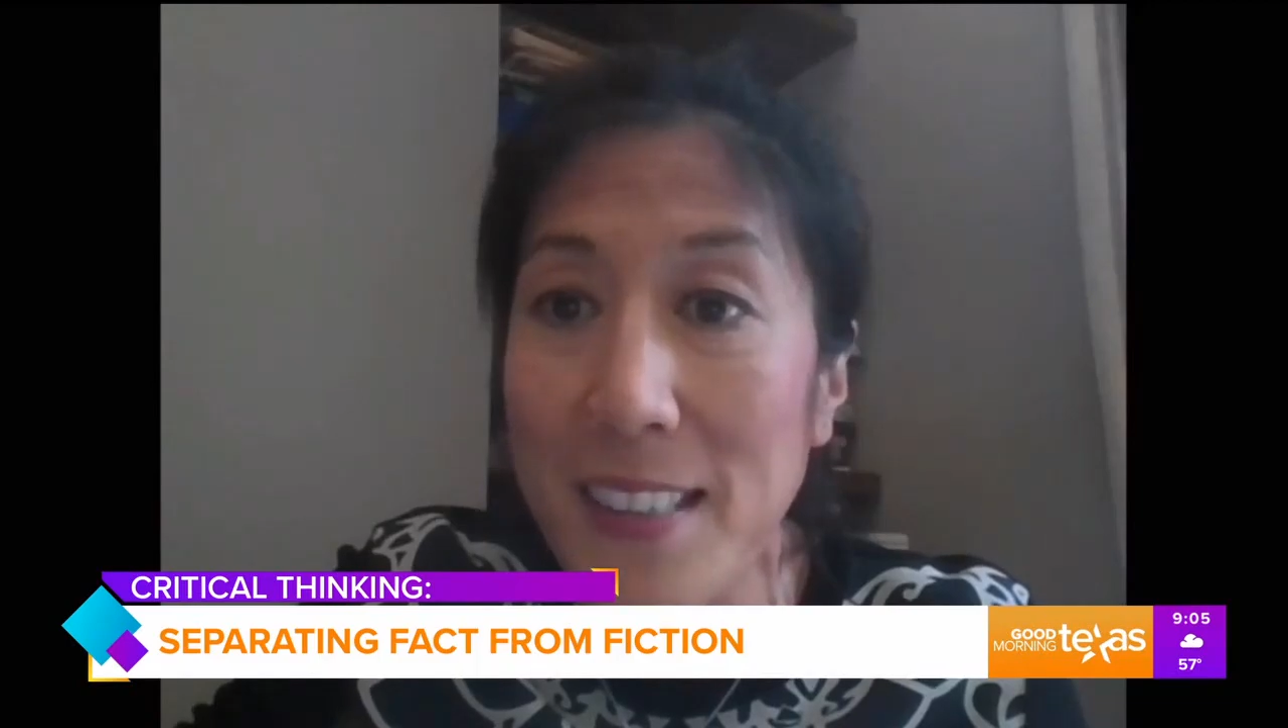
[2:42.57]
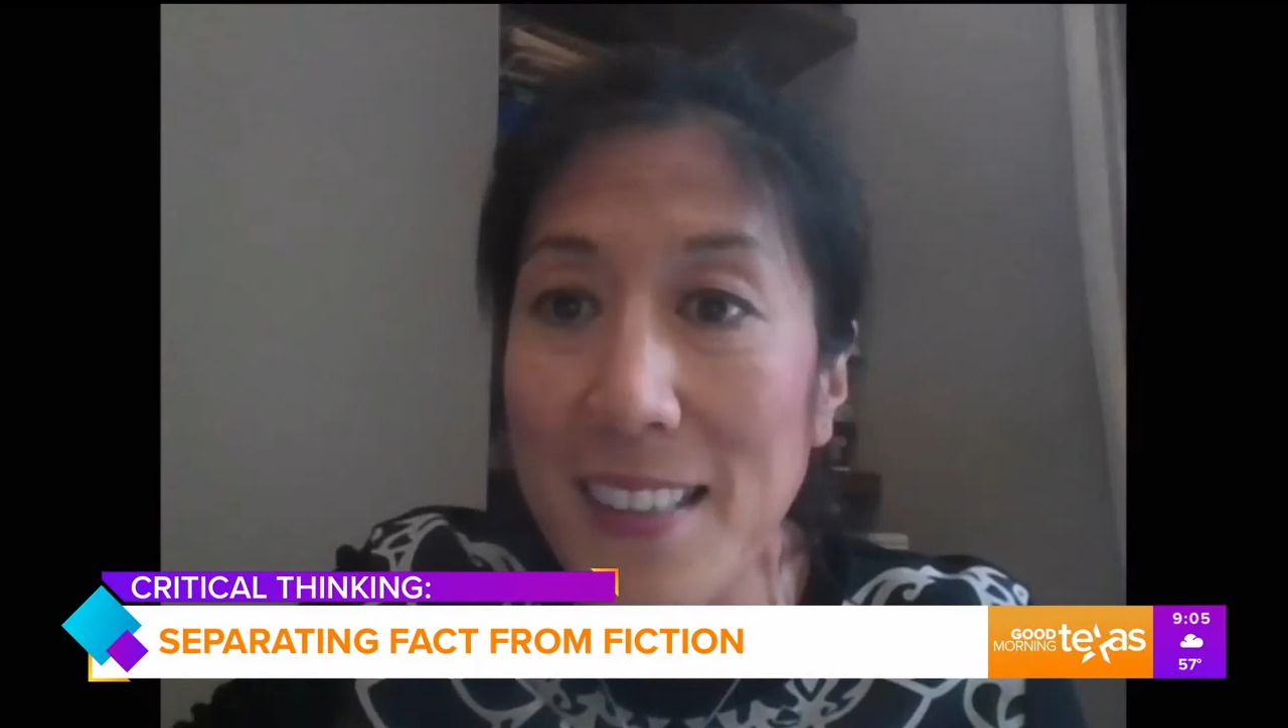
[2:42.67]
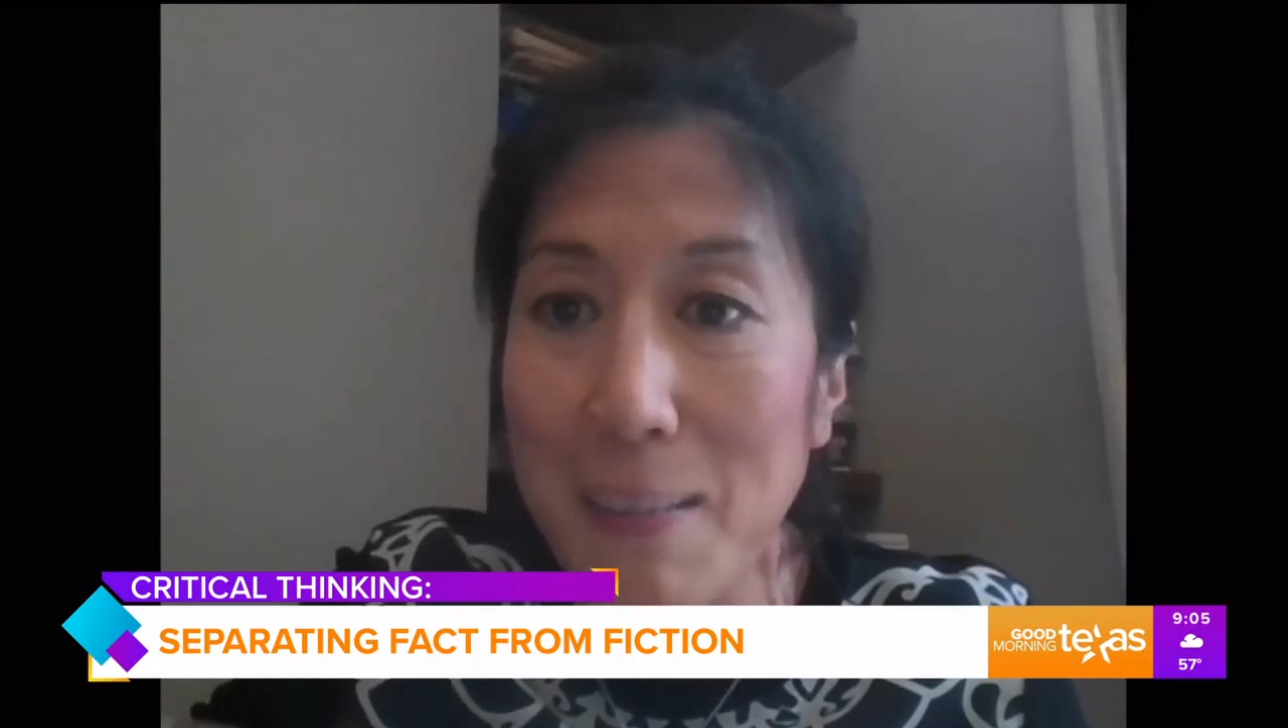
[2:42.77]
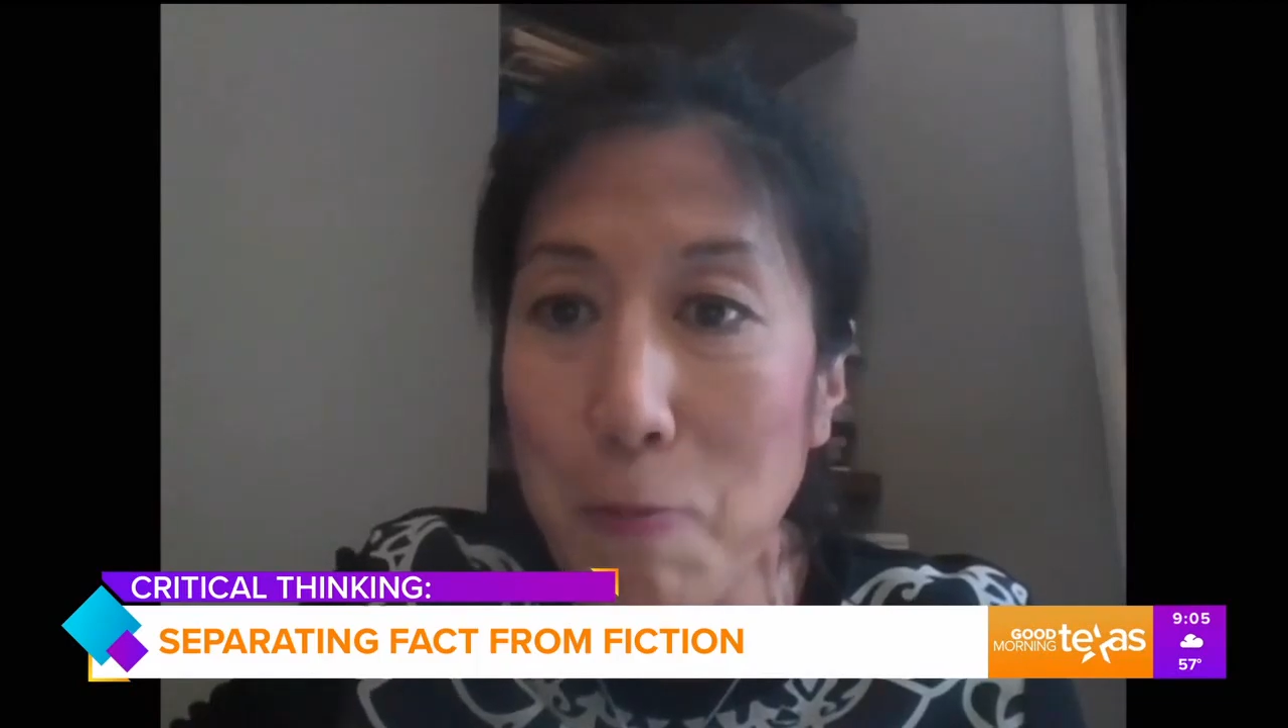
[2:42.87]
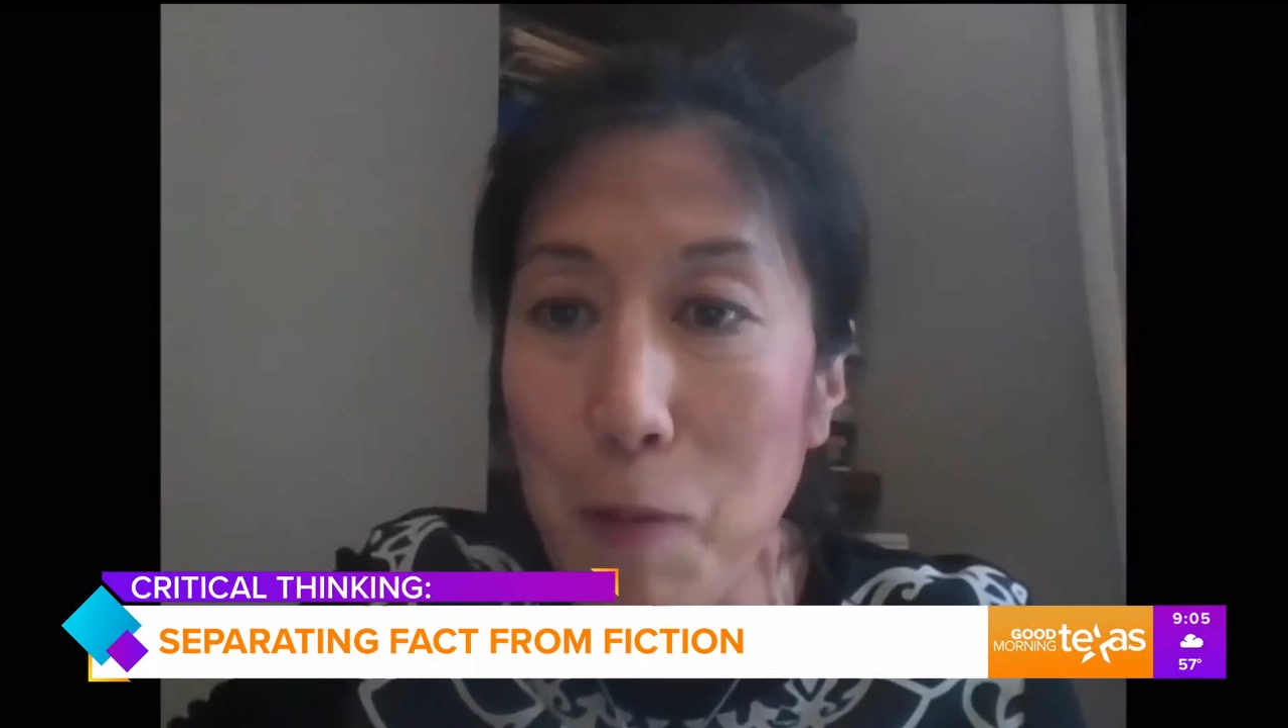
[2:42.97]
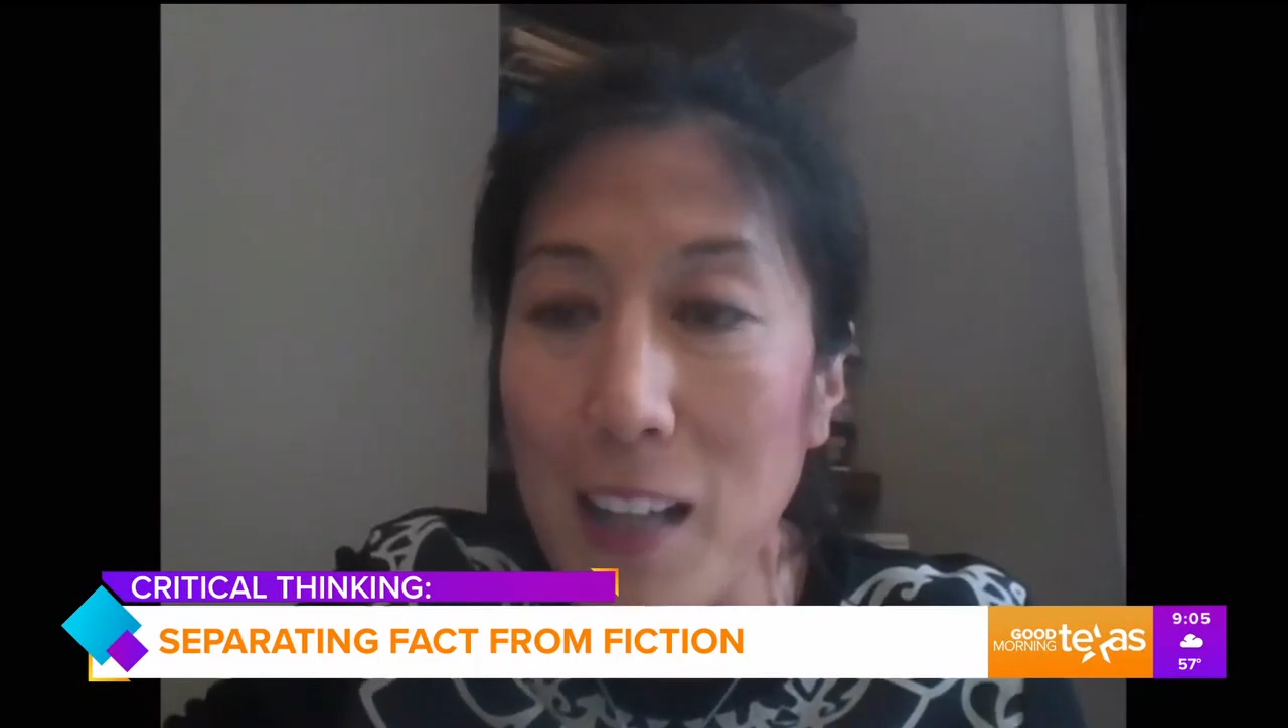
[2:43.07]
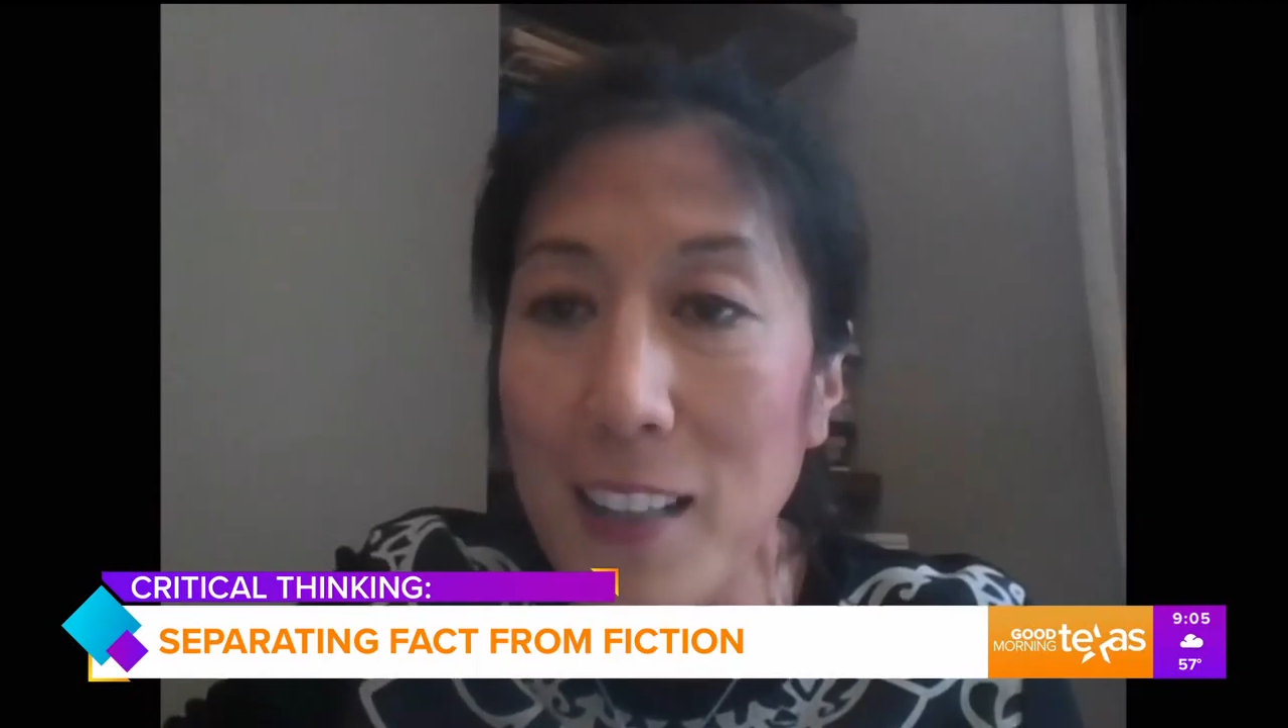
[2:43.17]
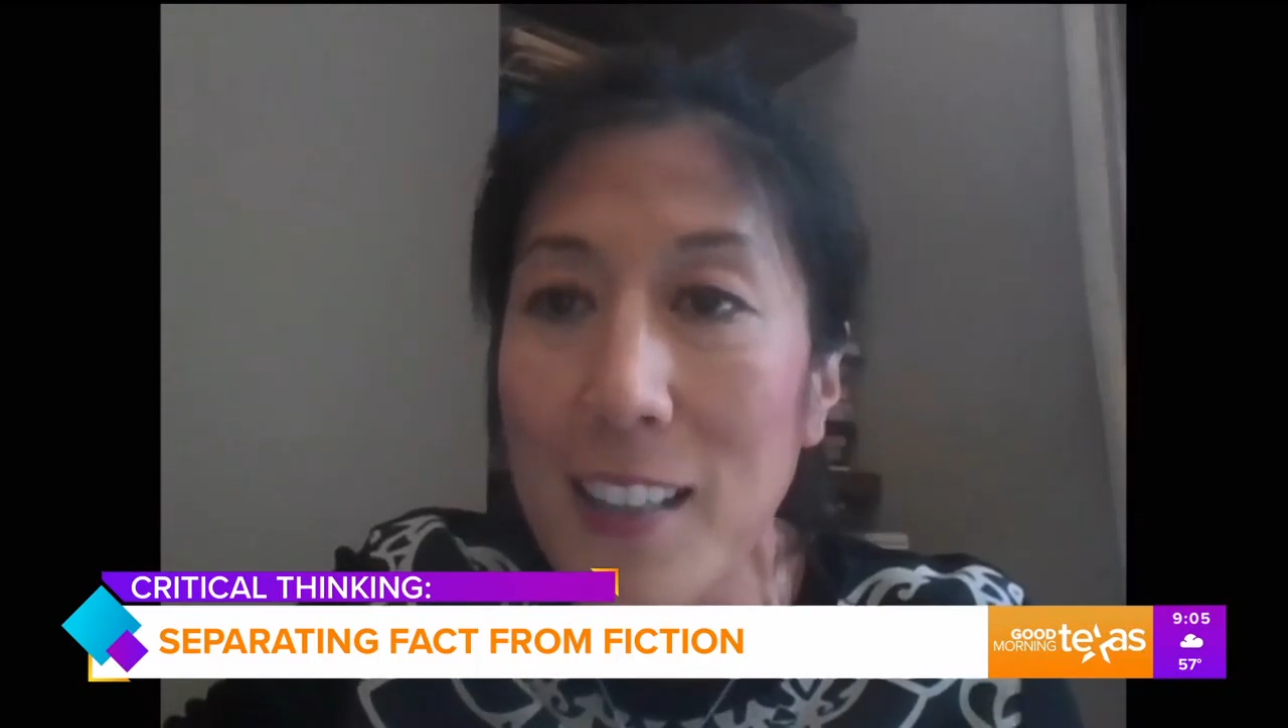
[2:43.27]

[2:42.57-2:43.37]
as well.